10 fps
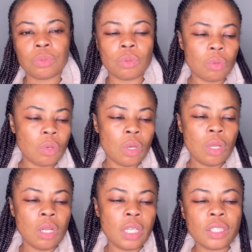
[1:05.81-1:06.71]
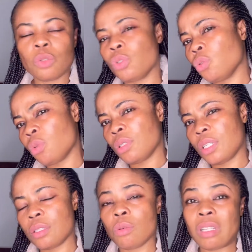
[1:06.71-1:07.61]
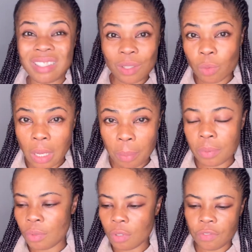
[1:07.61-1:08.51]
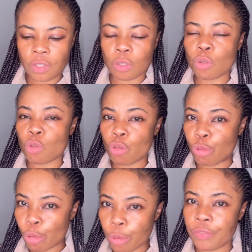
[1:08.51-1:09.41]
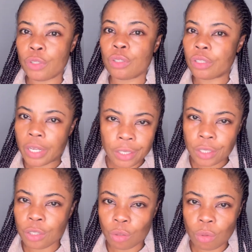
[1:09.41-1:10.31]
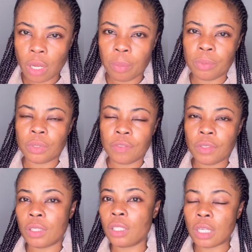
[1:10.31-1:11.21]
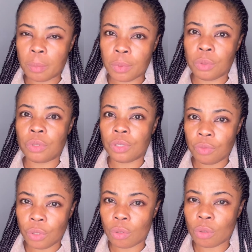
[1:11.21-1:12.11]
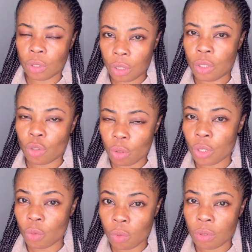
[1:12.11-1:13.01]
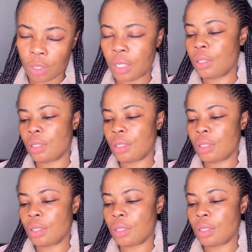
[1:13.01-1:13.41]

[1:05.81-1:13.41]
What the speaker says: So let's say 21 days. So let's see what happens. So if it's going to grow, if anything's going to happen, definitely I'm going to see results in 21 days.